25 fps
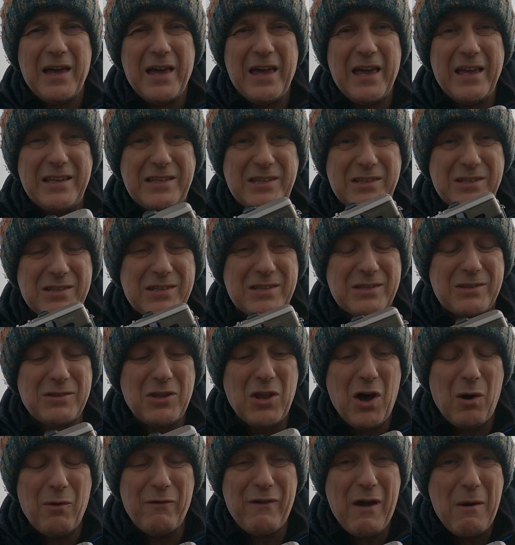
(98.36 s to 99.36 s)
It's
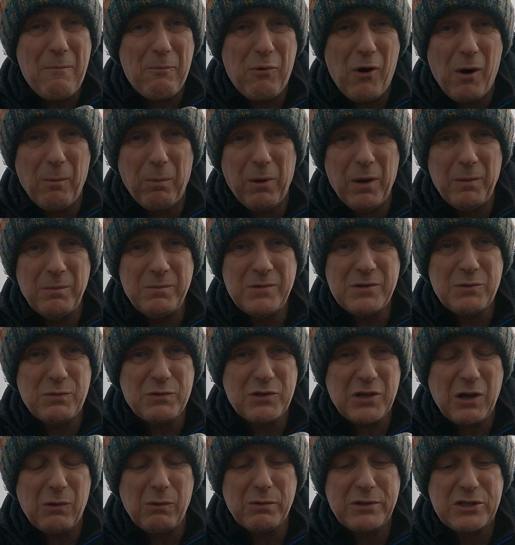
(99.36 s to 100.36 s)
not without problems,
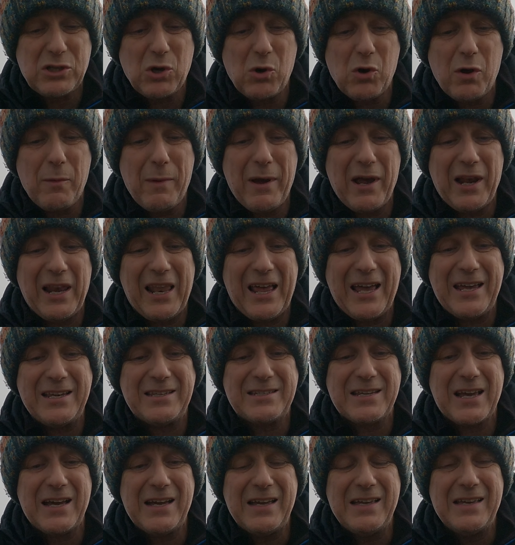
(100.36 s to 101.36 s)
which I'll talk about
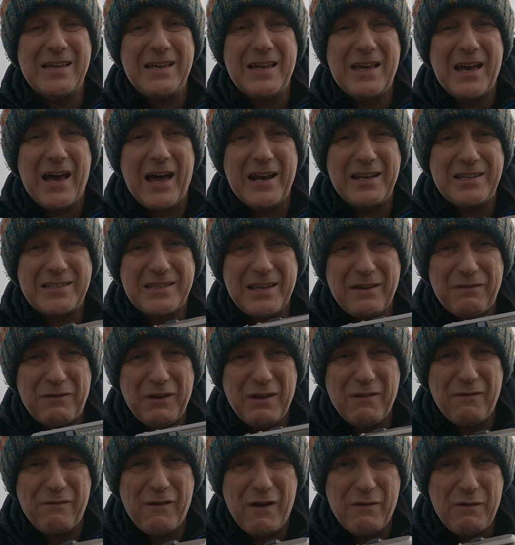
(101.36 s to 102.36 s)
later, and it's
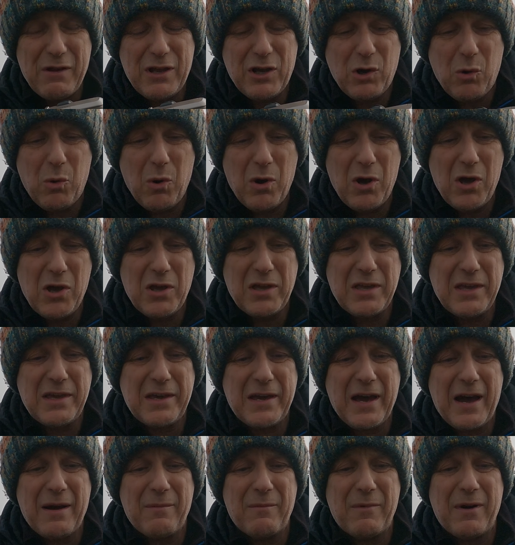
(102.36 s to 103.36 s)
definitely a very quirky
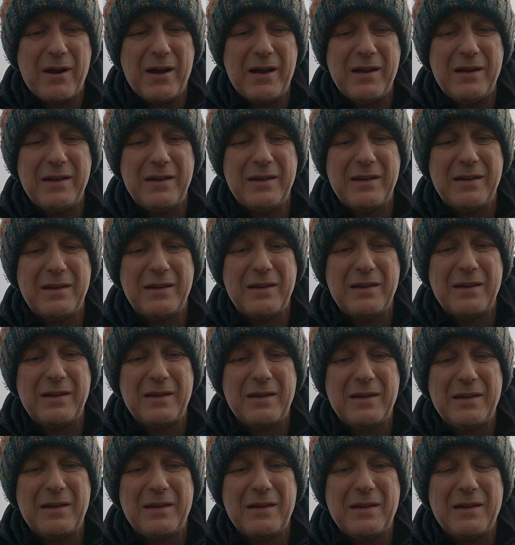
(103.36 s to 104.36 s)
camera,
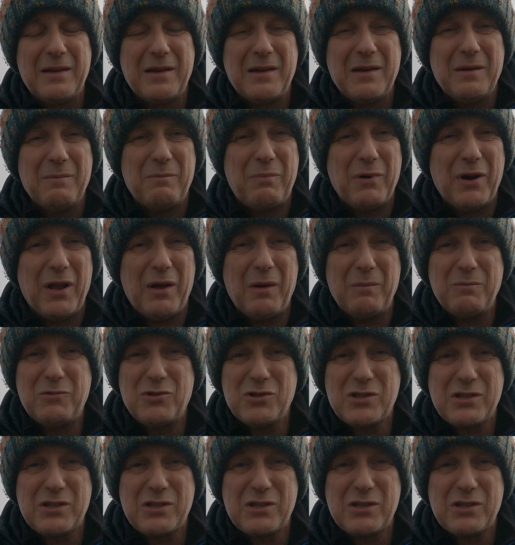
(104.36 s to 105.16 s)
but I